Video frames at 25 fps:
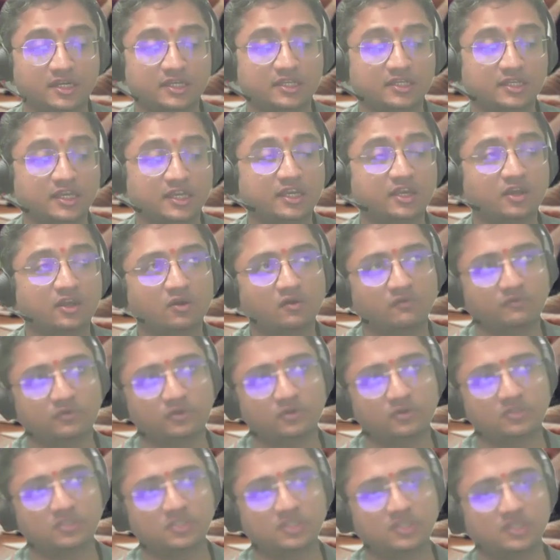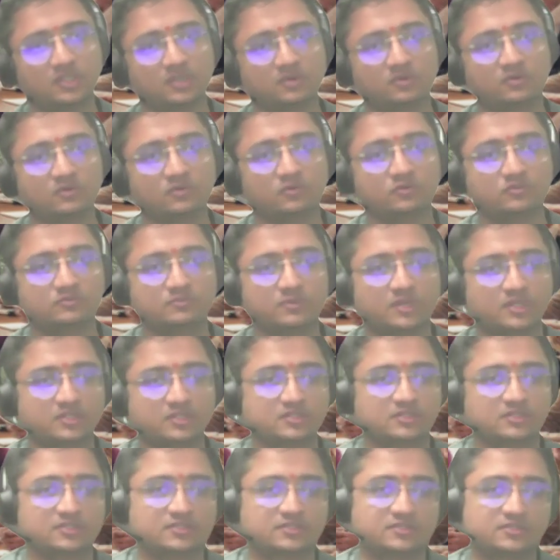kicking off your journey on
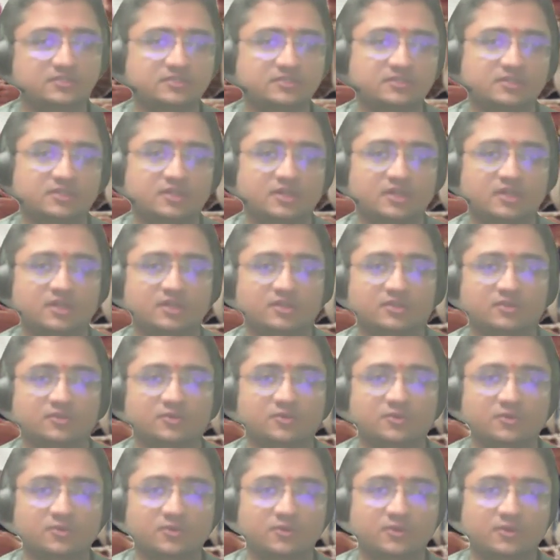Toastmasters. So